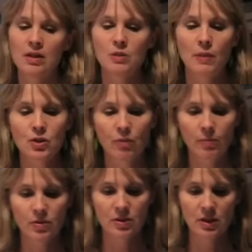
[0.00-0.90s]
these spatial
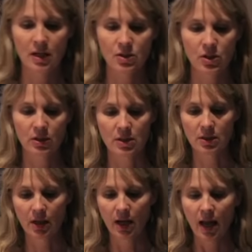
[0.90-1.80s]

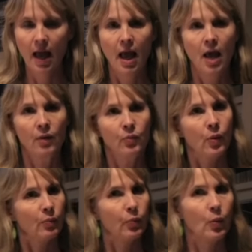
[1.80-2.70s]
representations,
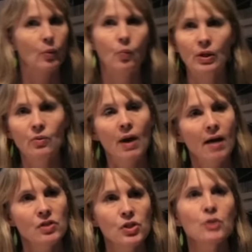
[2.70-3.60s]
what you
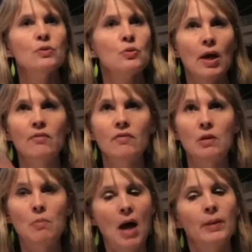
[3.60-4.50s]
have to do is rather
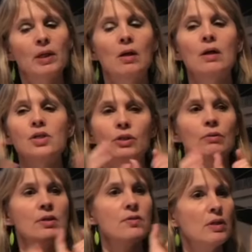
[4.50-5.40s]
than mapping it onto
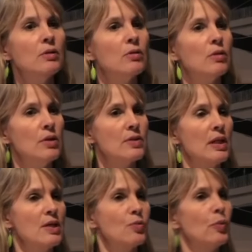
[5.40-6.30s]
a single closed
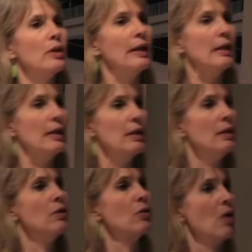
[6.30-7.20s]
class word like
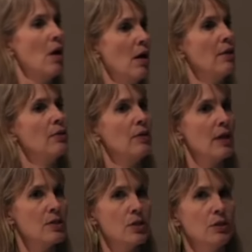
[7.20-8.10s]
in or on or
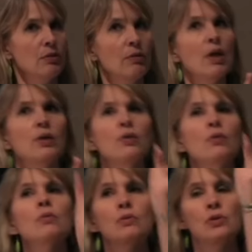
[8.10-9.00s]
next to,
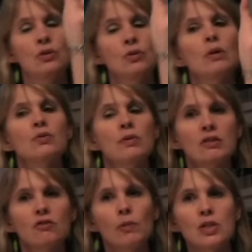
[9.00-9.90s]
you do a
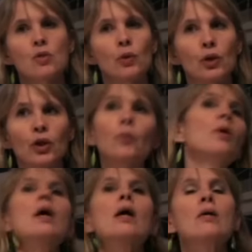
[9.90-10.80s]
transformation where you
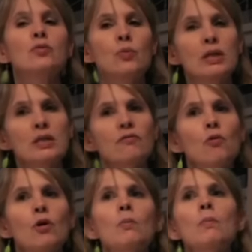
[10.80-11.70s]

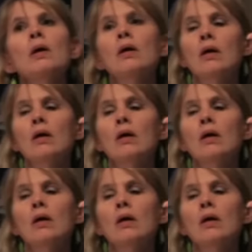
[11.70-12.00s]
transform